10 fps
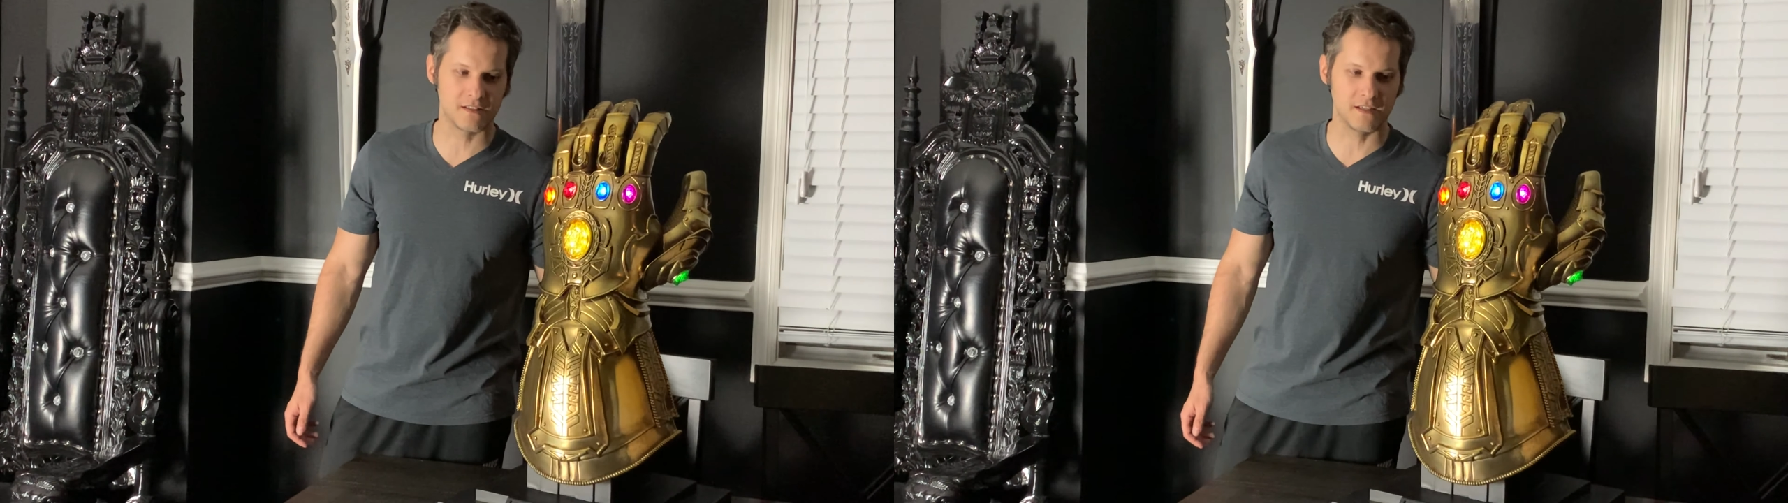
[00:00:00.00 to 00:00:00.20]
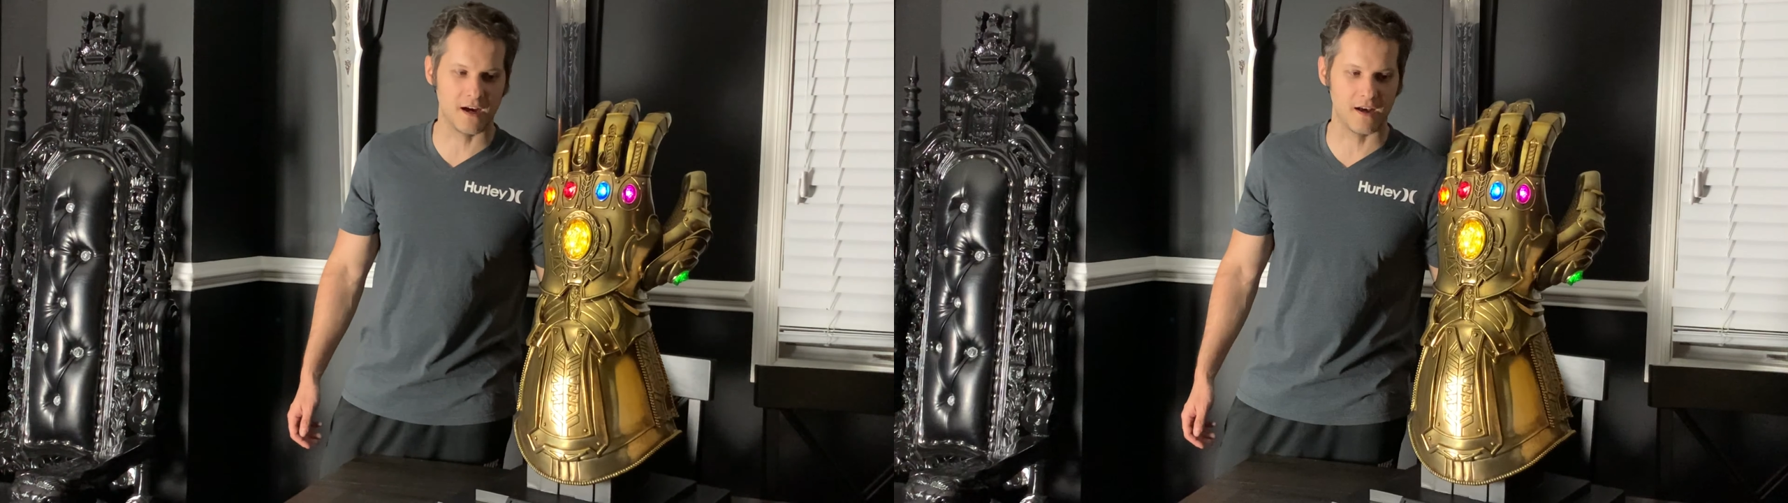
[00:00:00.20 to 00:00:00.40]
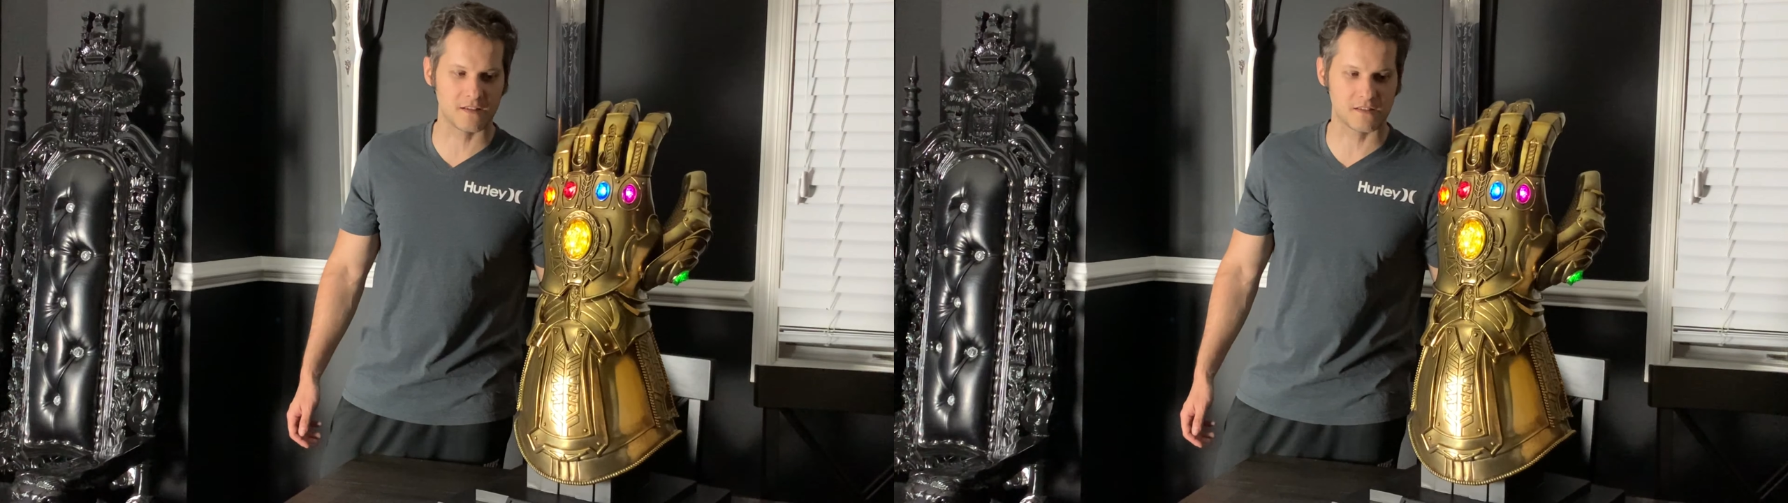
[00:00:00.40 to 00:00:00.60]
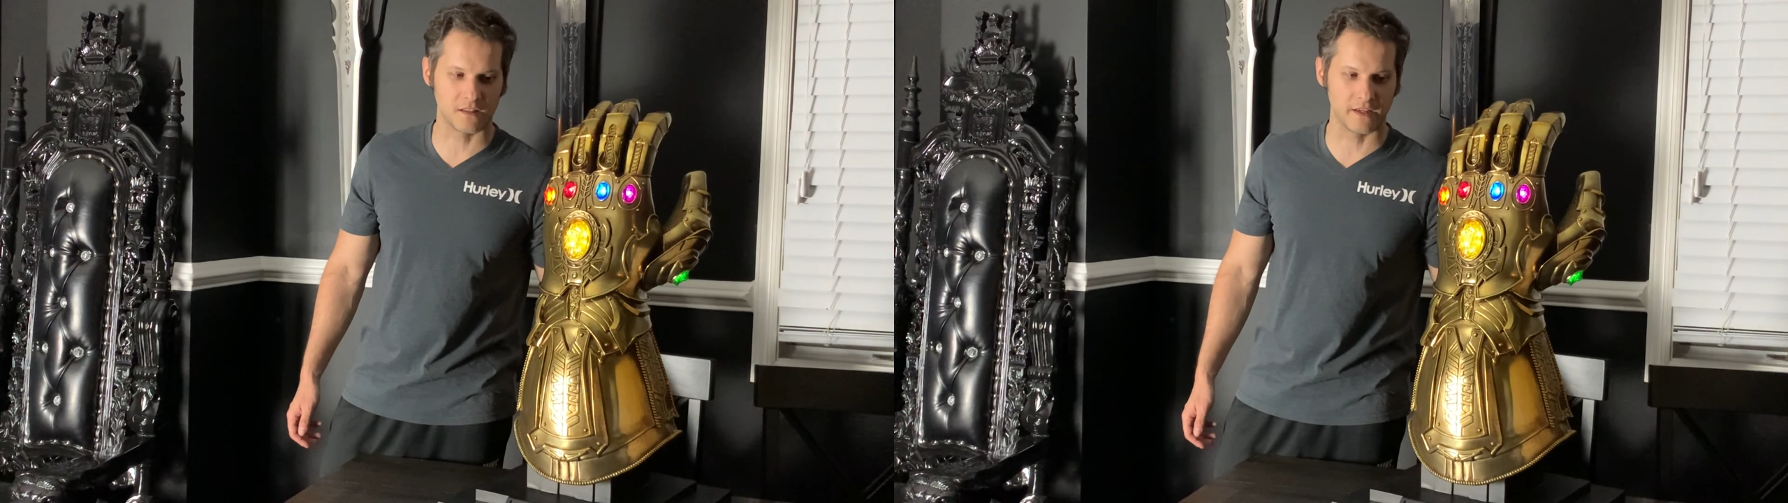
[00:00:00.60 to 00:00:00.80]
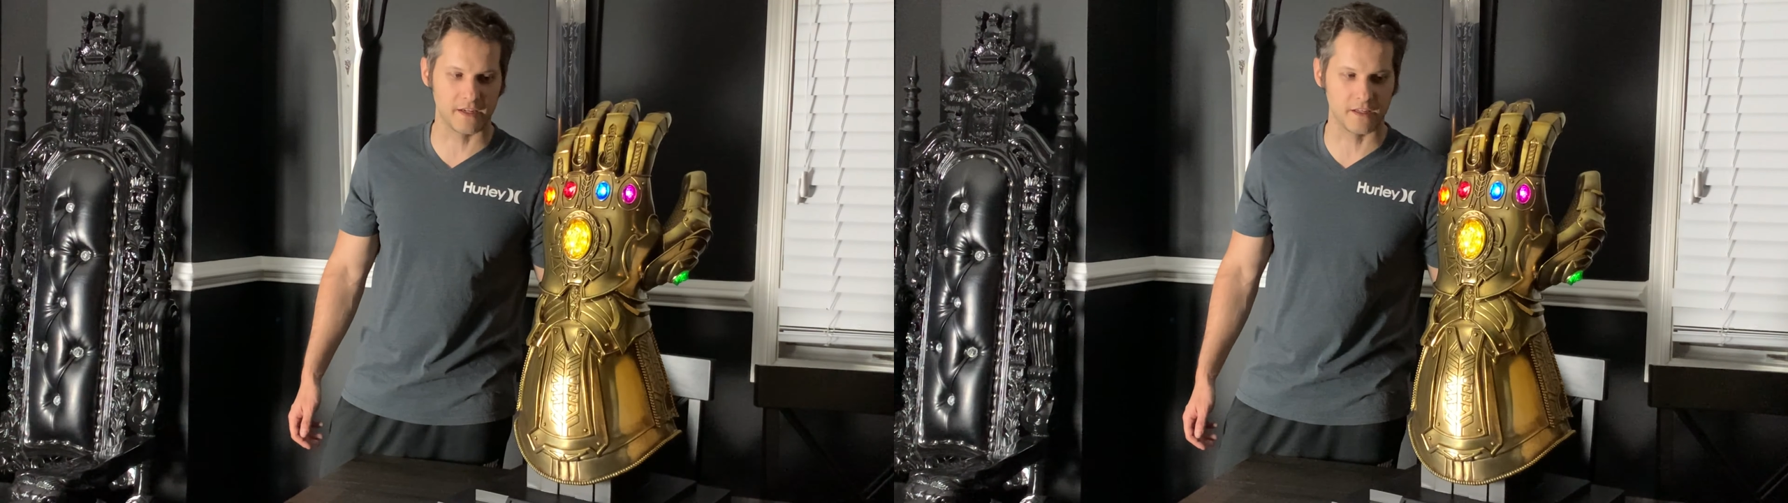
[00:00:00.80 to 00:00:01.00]
the
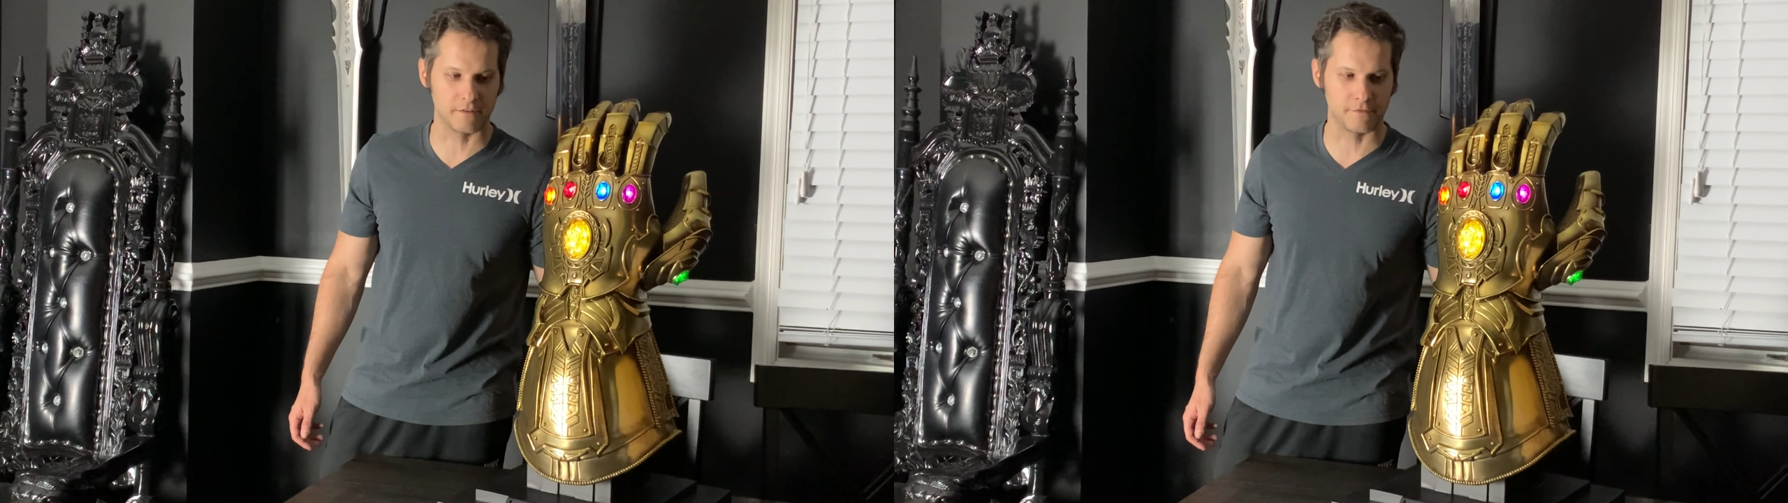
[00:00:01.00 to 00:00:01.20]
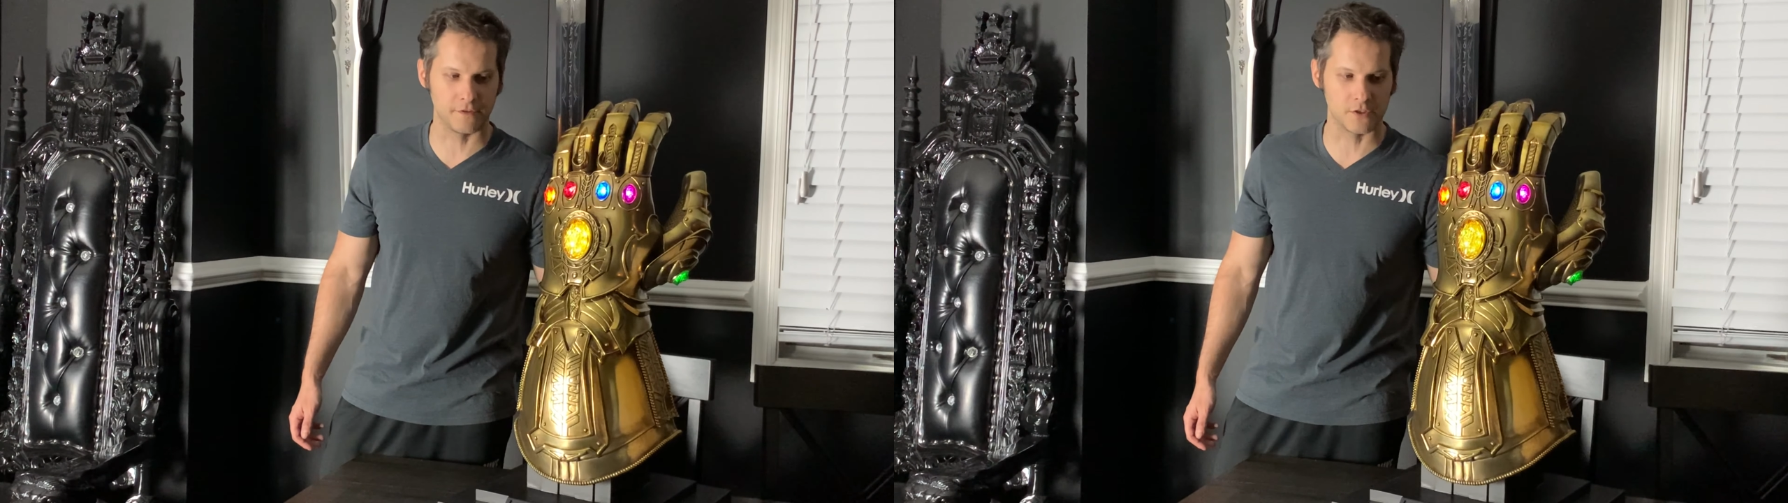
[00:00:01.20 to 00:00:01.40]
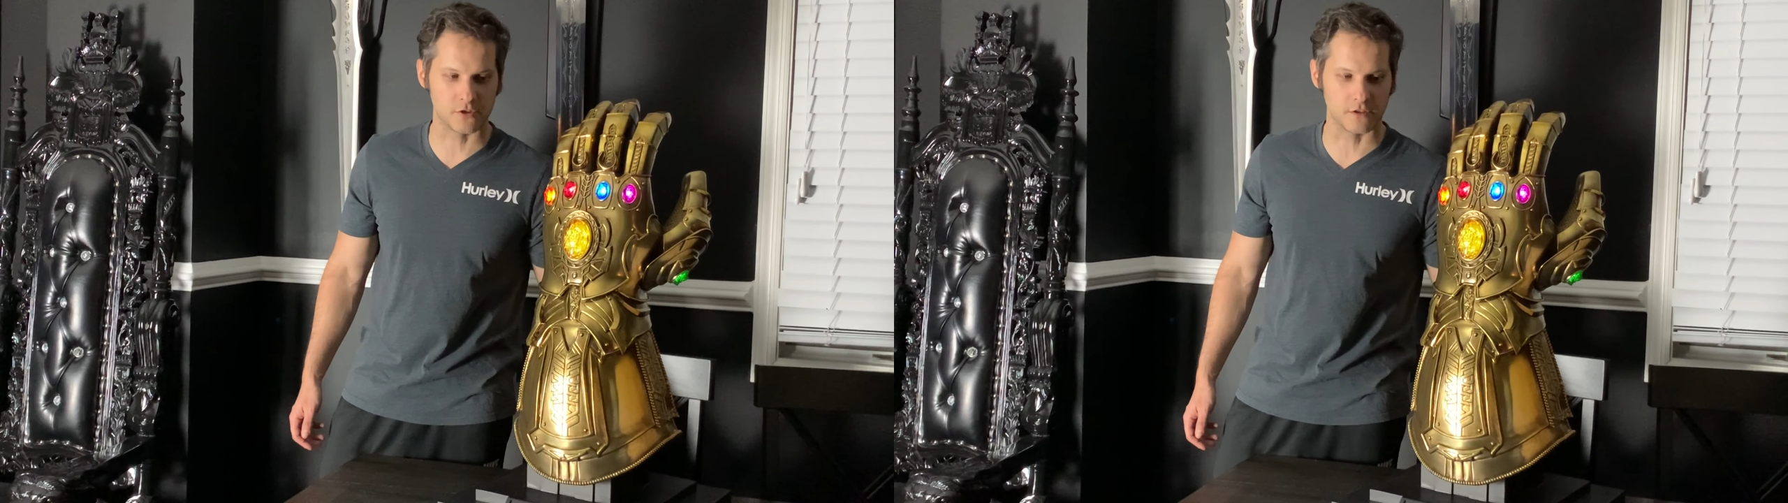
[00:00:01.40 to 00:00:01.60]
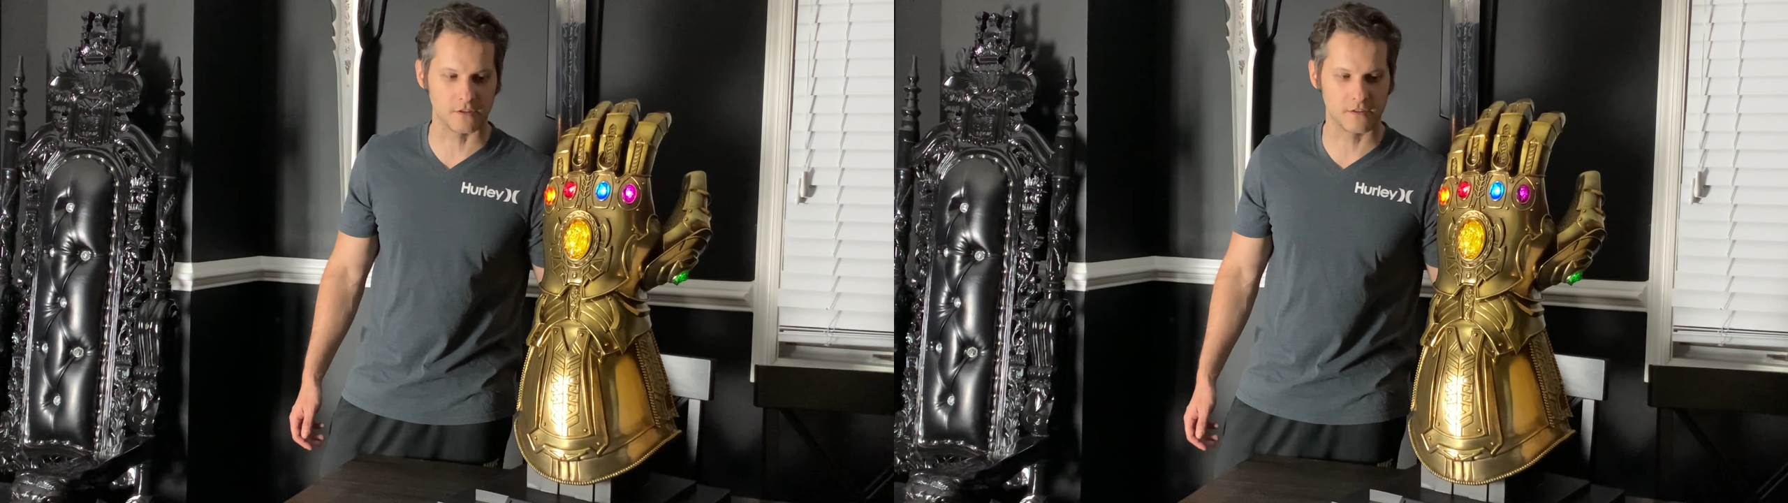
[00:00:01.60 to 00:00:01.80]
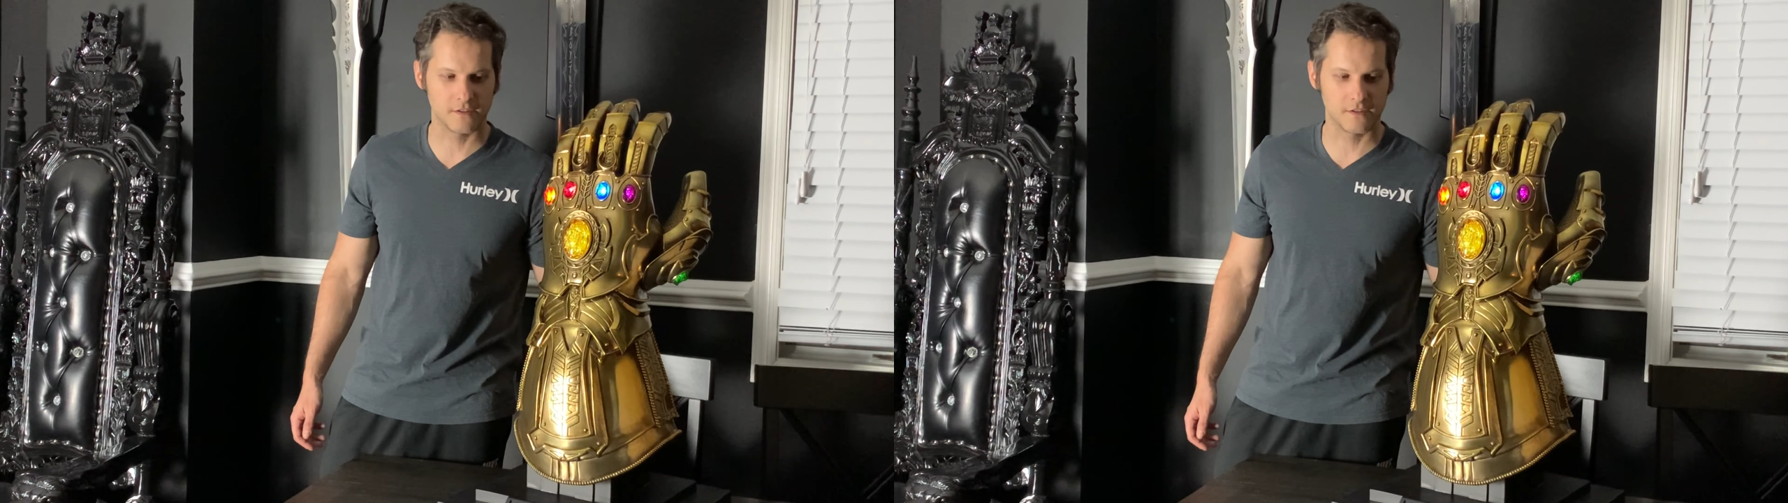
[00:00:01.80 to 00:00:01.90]
oscillating feature.